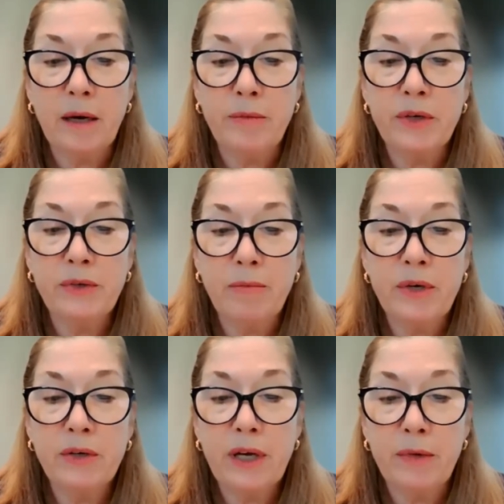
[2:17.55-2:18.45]

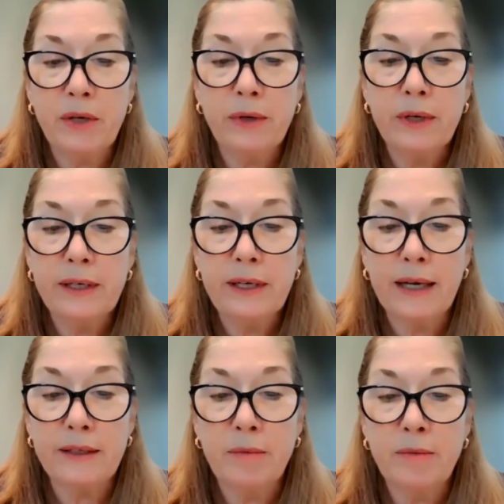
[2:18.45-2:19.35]

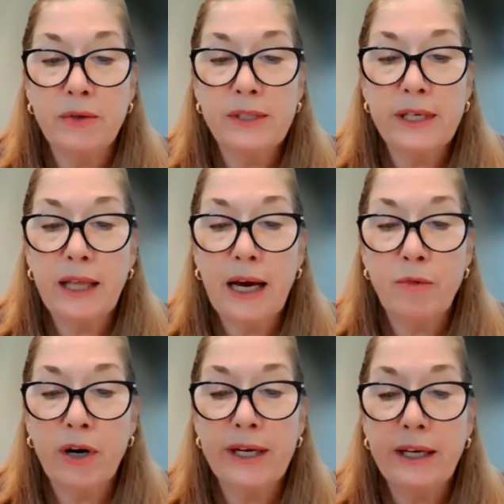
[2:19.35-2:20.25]

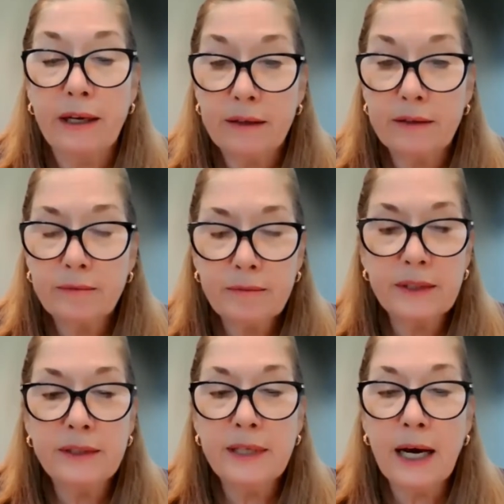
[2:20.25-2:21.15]

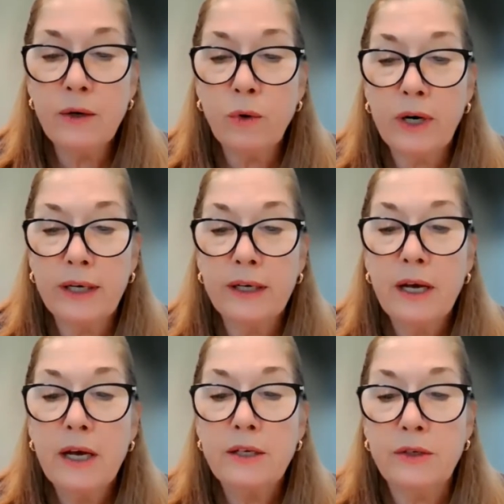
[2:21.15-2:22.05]
www.wclibrary.org
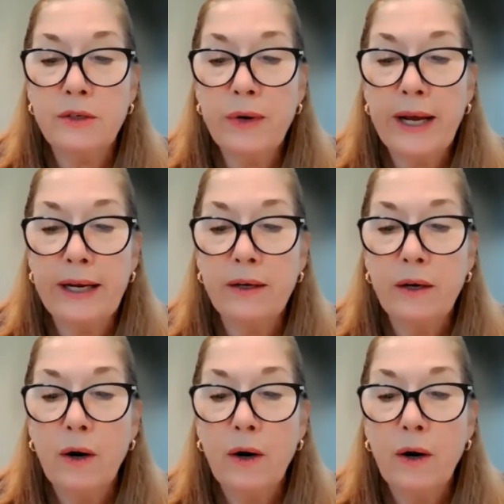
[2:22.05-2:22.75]
to donate,